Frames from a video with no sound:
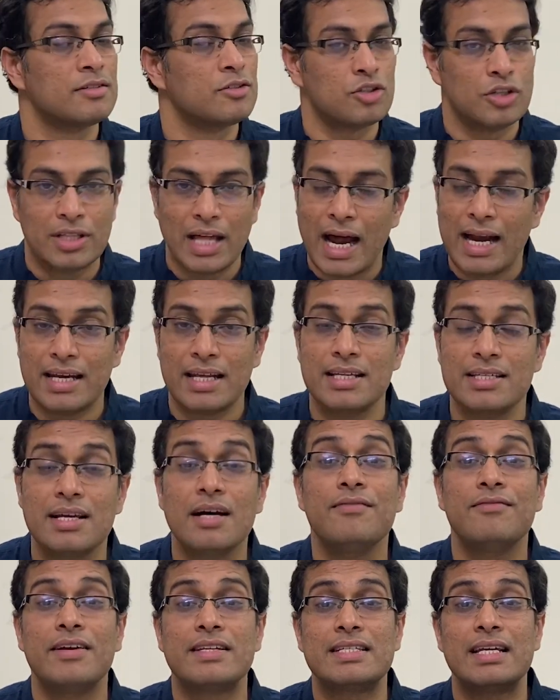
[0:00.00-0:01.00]
So that is a
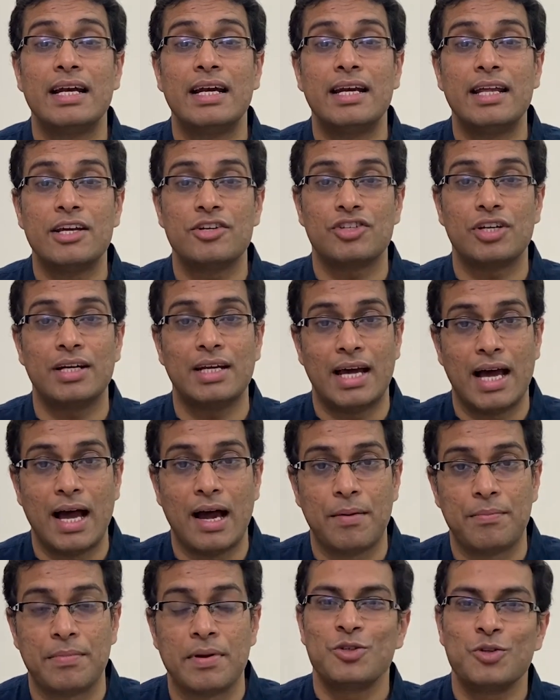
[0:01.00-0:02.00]
facilitation
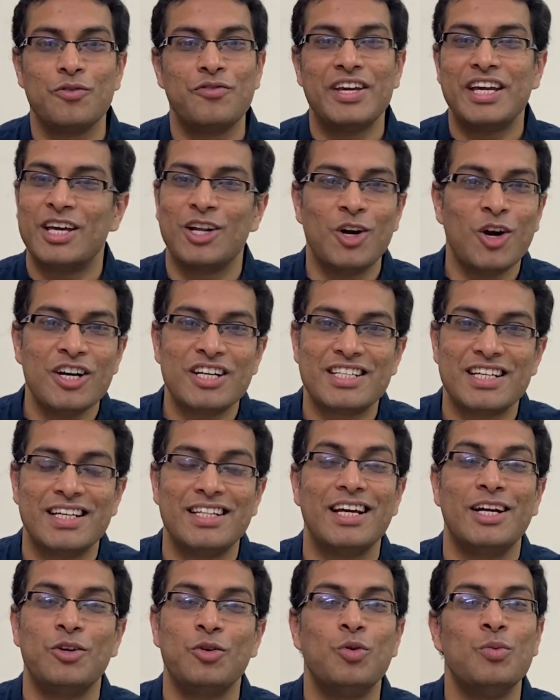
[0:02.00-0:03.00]
app. So we cannot say
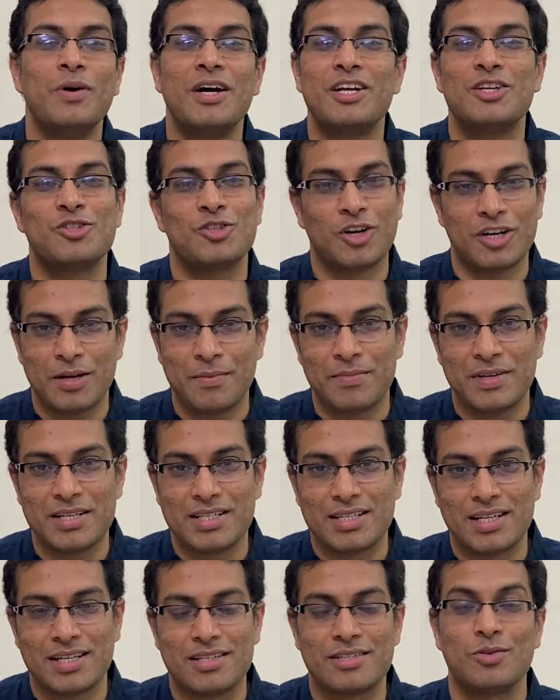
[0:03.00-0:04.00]
that Uber is not a
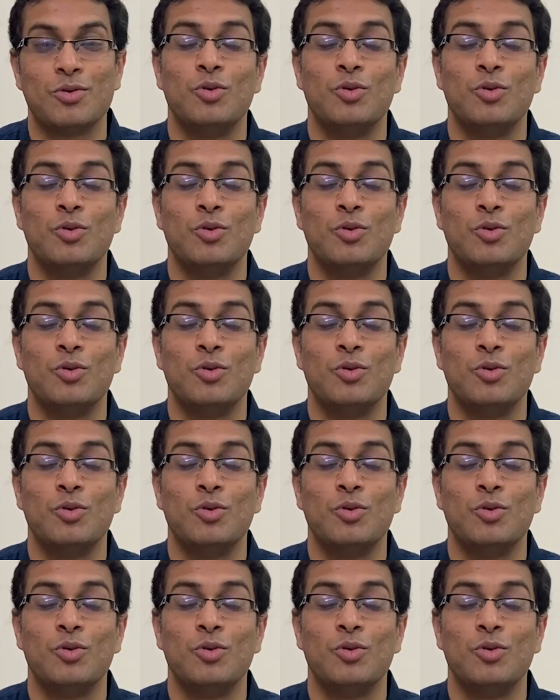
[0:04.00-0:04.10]
business.